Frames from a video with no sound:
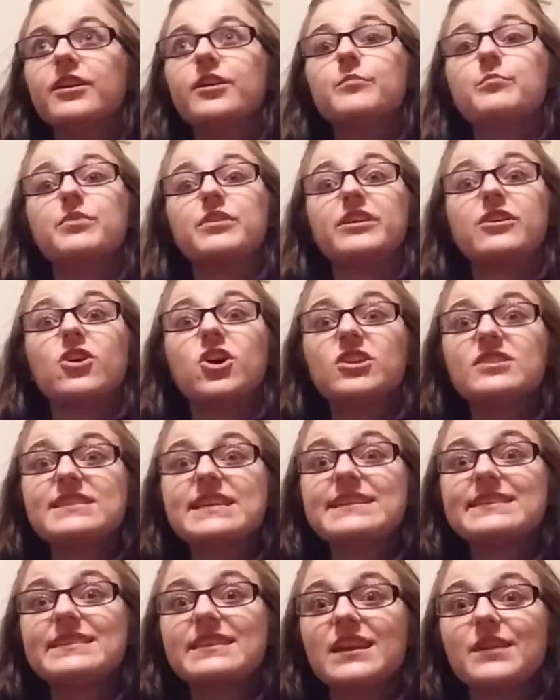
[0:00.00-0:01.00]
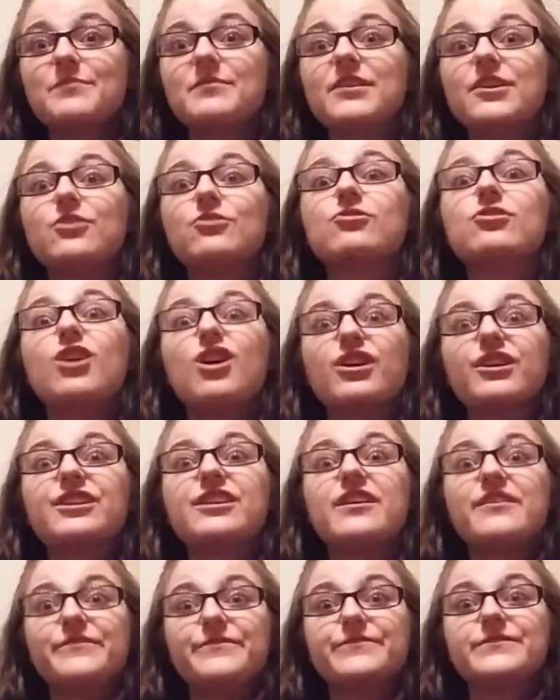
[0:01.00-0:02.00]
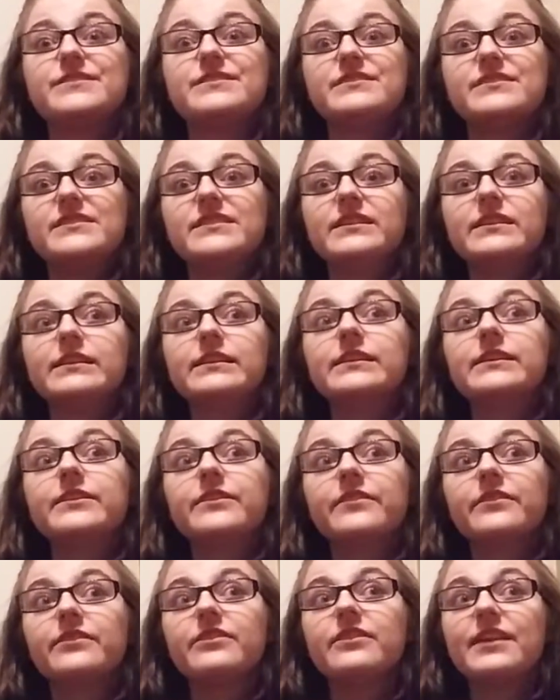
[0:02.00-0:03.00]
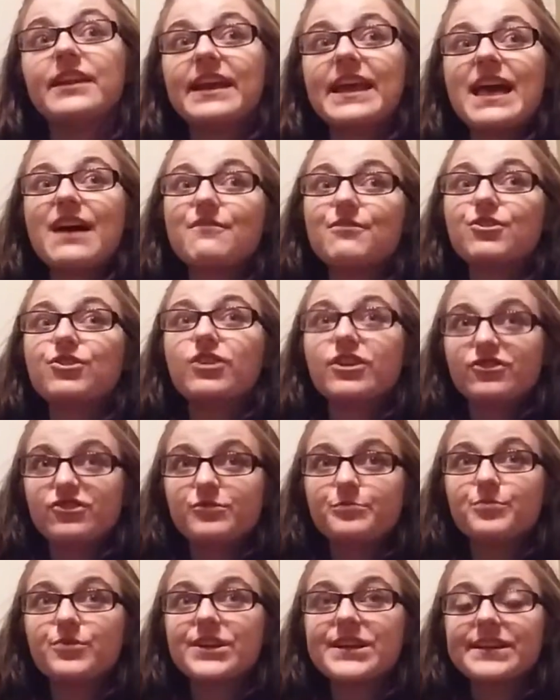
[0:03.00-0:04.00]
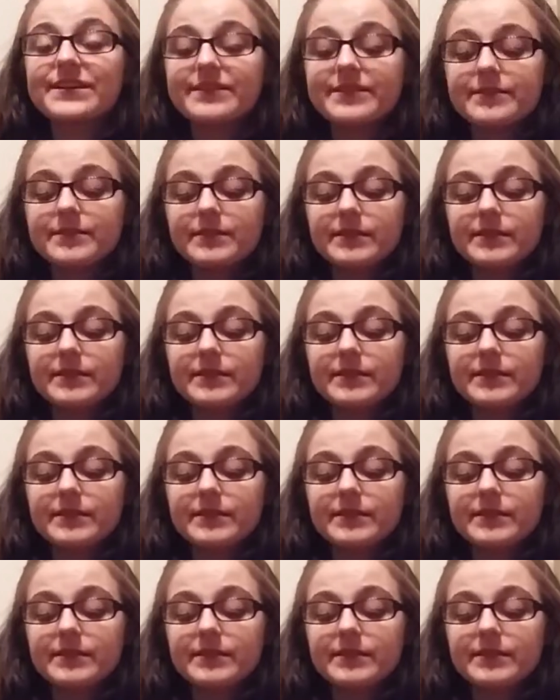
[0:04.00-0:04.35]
But on days that I'm there long enough that I have a lunch break,